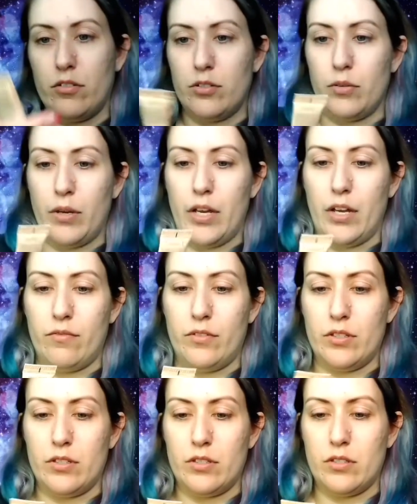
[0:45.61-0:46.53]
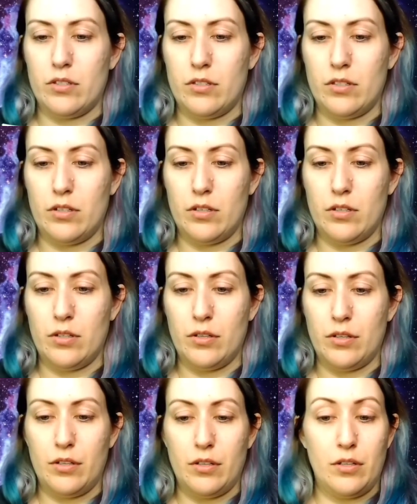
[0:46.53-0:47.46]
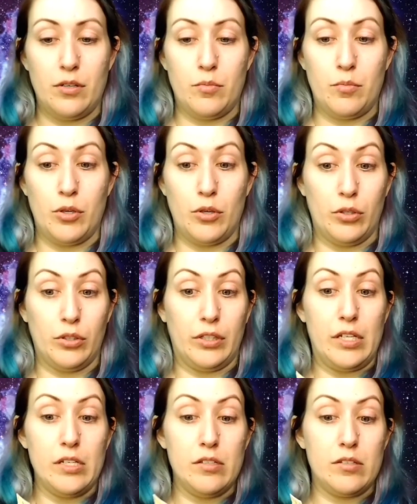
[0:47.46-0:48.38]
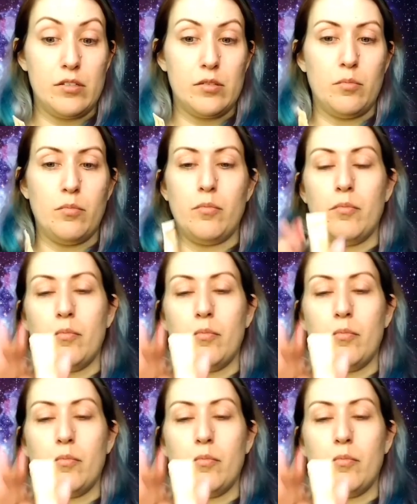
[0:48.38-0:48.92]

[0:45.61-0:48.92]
also have this Purelisse